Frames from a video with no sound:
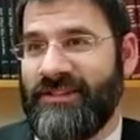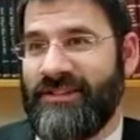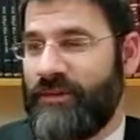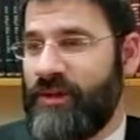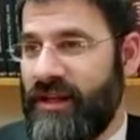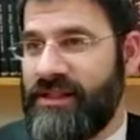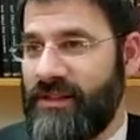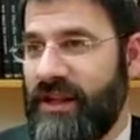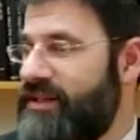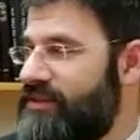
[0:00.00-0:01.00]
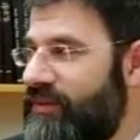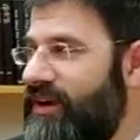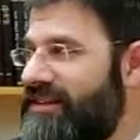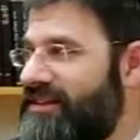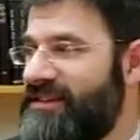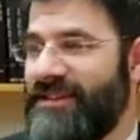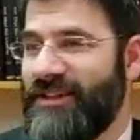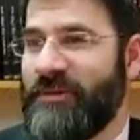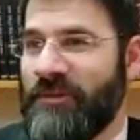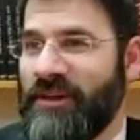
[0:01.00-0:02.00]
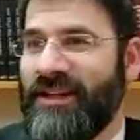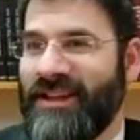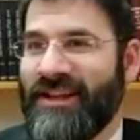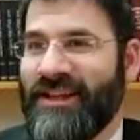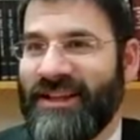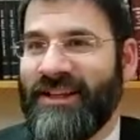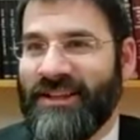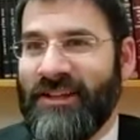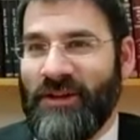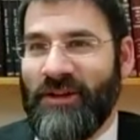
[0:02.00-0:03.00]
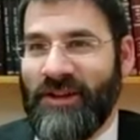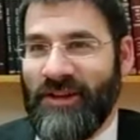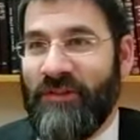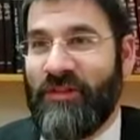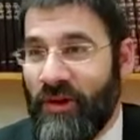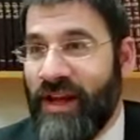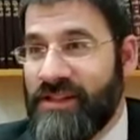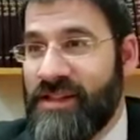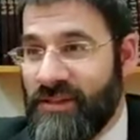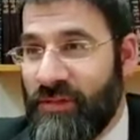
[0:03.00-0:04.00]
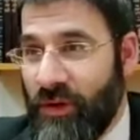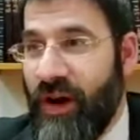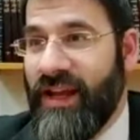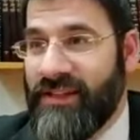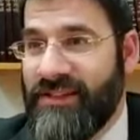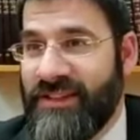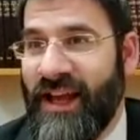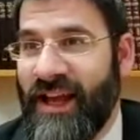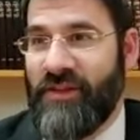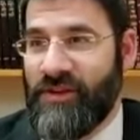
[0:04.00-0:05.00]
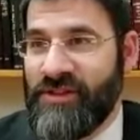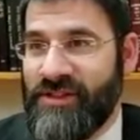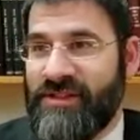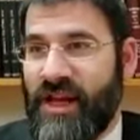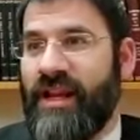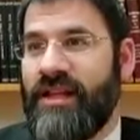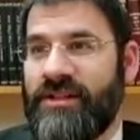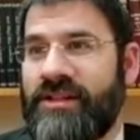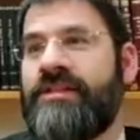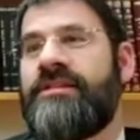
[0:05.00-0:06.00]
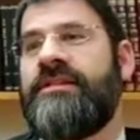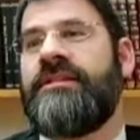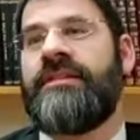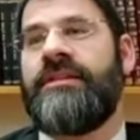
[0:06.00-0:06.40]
What a lesson that is for us. Where we, if the greatest of the great have those challenges,